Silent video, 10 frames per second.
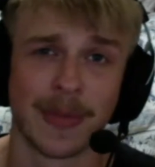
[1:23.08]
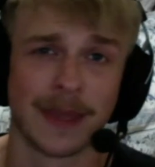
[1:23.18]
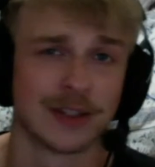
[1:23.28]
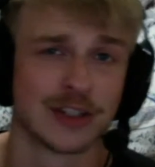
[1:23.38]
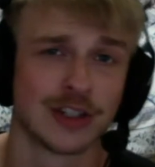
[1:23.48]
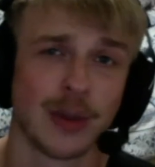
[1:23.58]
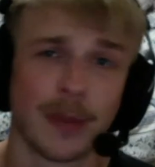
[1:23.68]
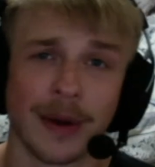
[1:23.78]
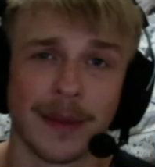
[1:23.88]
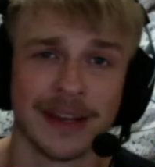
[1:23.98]
super
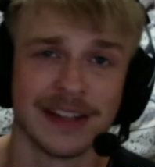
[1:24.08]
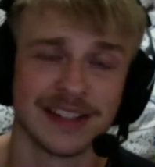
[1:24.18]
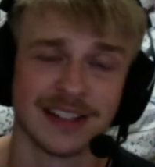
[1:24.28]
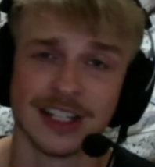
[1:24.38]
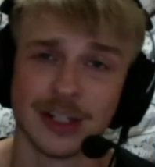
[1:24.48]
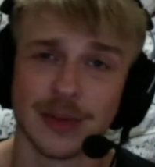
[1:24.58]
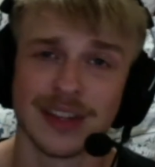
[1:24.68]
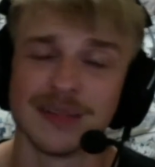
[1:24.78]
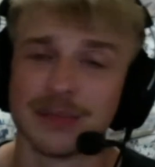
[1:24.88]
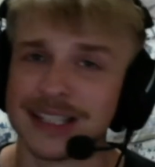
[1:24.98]
amazing along with it,
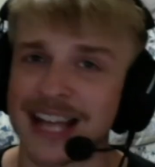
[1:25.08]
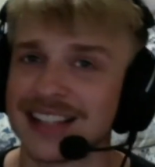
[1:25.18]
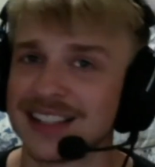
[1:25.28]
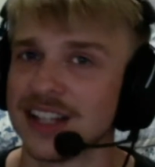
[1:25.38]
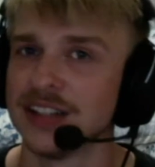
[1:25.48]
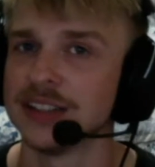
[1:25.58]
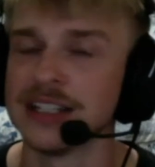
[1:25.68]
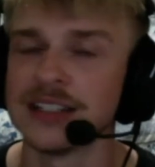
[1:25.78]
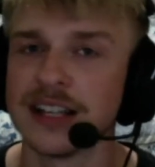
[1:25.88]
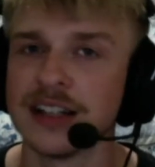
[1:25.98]
but that subtle
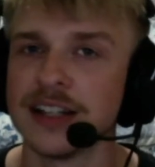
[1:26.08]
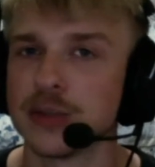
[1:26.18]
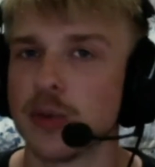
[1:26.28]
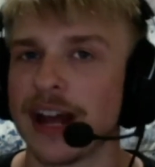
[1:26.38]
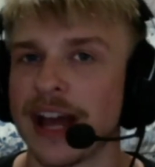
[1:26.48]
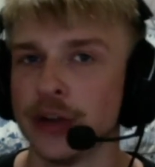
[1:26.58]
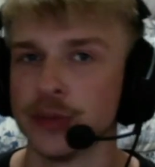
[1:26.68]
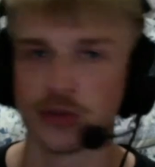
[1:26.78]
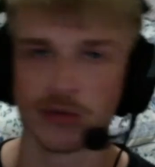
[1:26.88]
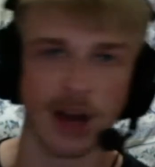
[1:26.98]
detail is what helped draw